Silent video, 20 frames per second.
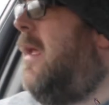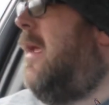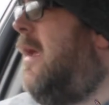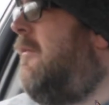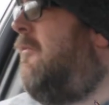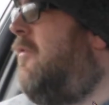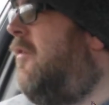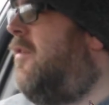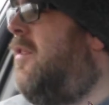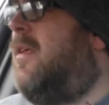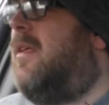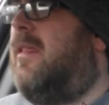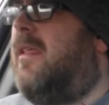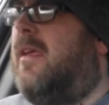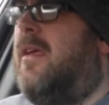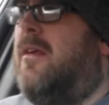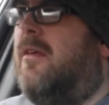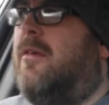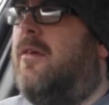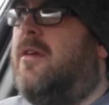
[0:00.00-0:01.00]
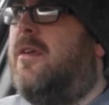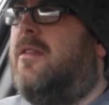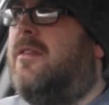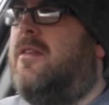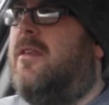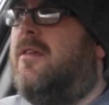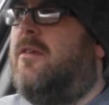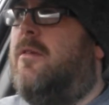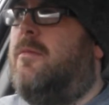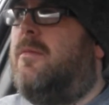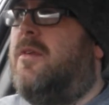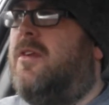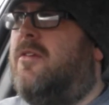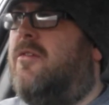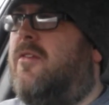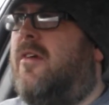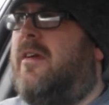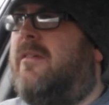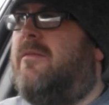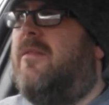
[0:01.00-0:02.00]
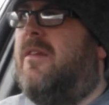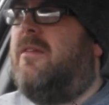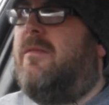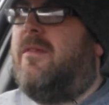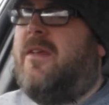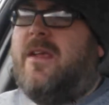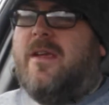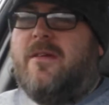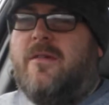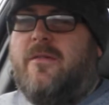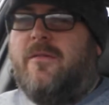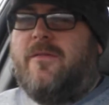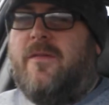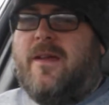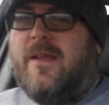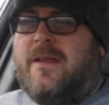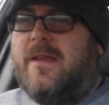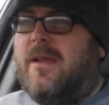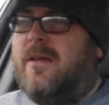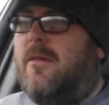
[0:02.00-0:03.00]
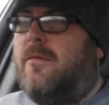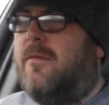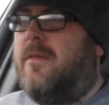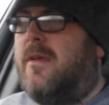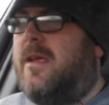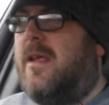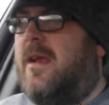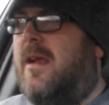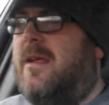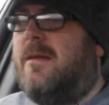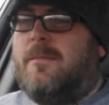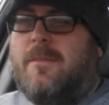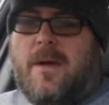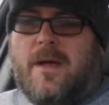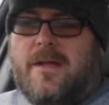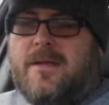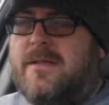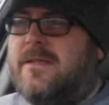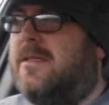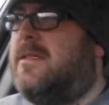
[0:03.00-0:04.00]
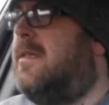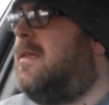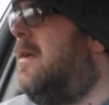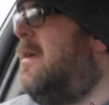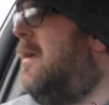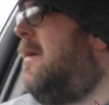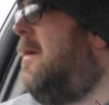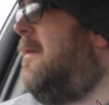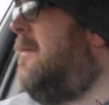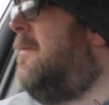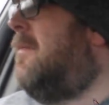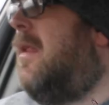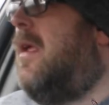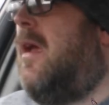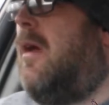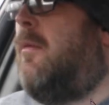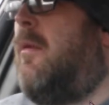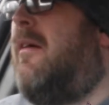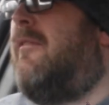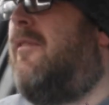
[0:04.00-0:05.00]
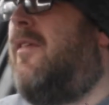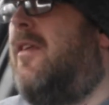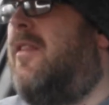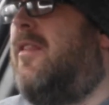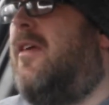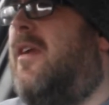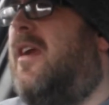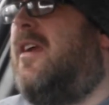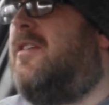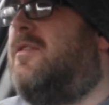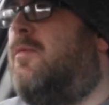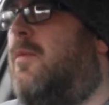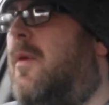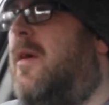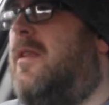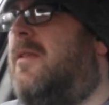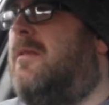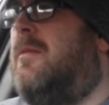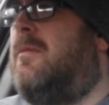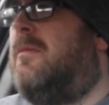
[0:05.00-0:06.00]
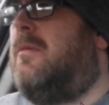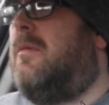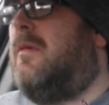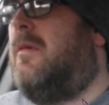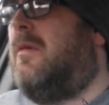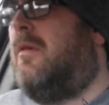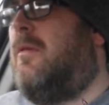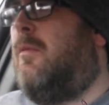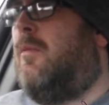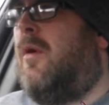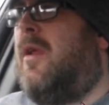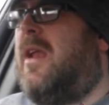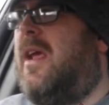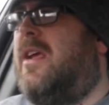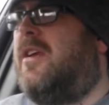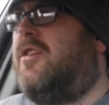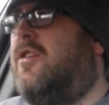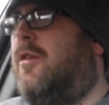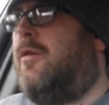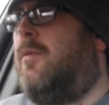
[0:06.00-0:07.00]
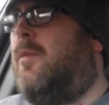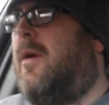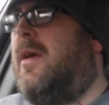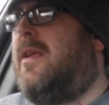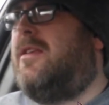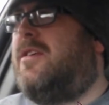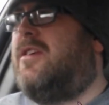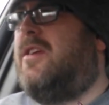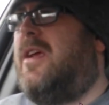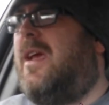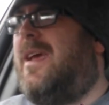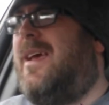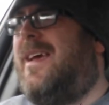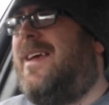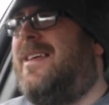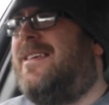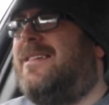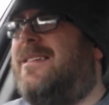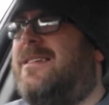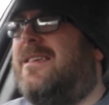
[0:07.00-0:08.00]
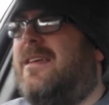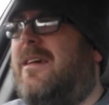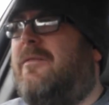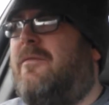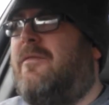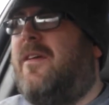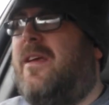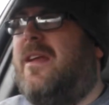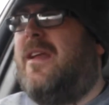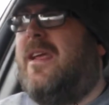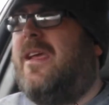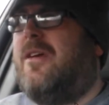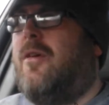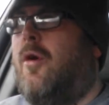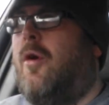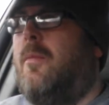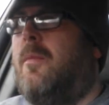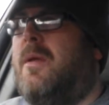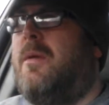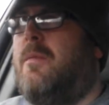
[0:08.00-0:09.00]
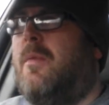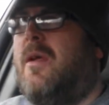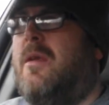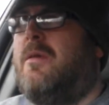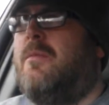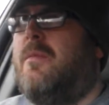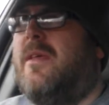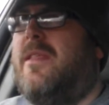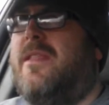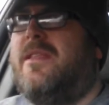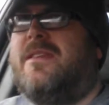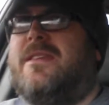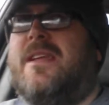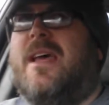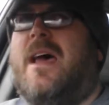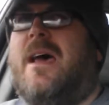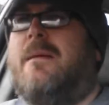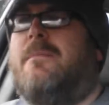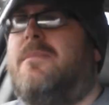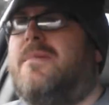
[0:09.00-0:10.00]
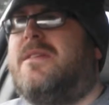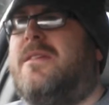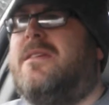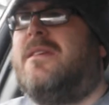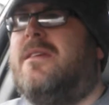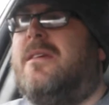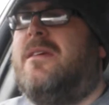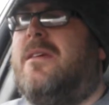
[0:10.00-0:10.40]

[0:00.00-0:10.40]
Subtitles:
everything that you're looking to do when you're driving the vehicle, finding all the correct buttons. However, there is one issue, which is a fairly common one with the Saabs,